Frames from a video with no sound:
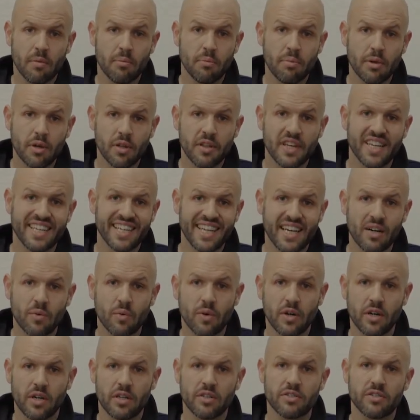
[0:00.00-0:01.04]
building
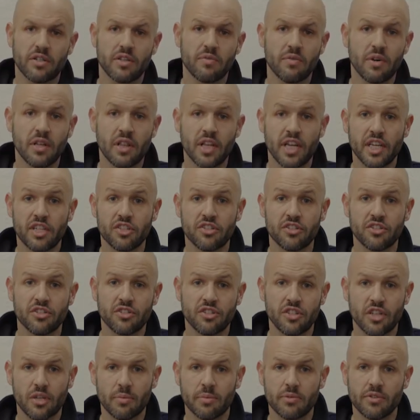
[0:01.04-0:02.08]
networks and
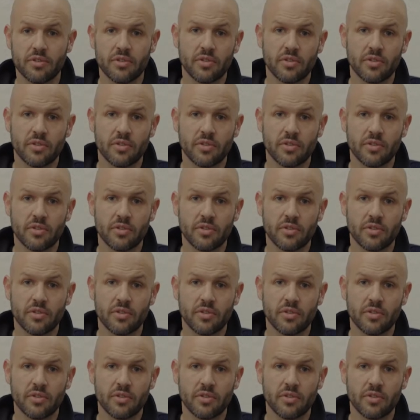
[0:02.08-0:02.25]
relationships